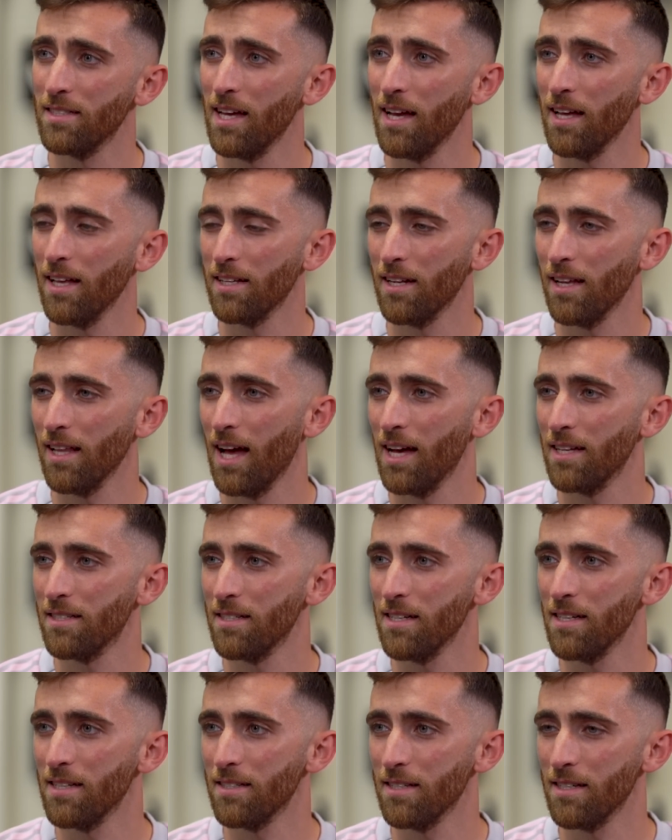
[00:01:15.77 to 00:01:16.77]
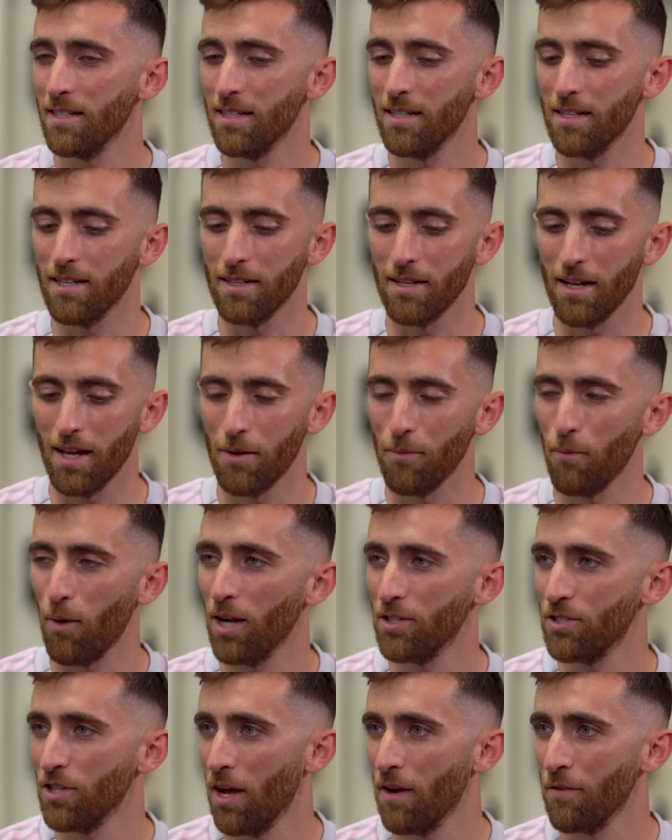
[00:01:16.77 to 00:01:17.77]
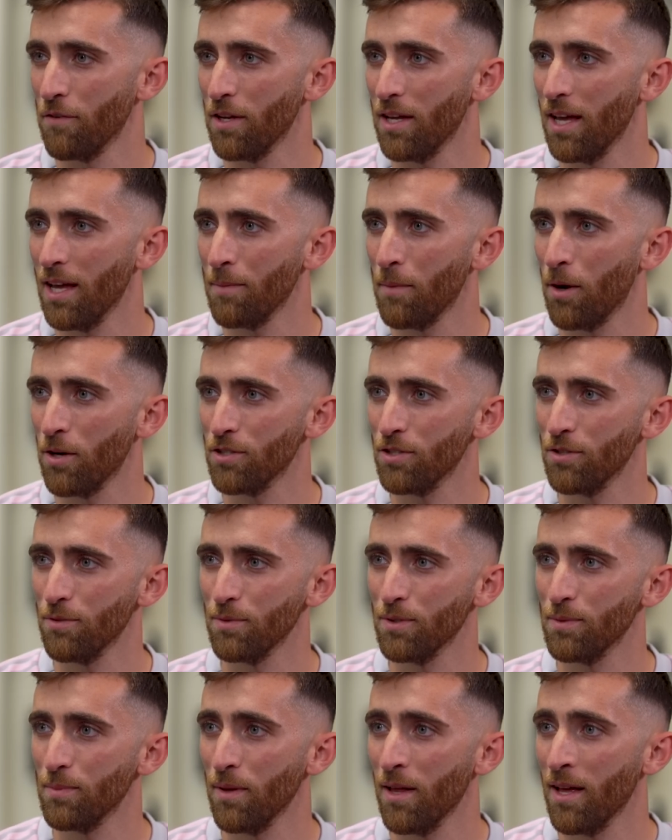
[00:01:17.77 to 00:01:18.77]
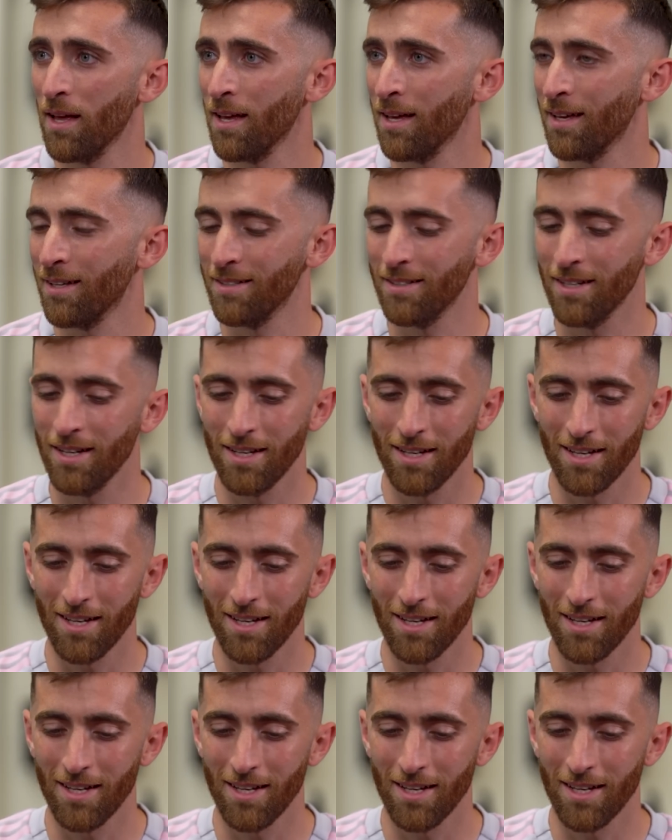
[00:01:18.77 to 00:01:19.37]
tail end of last season and watch every game Arsenal was playing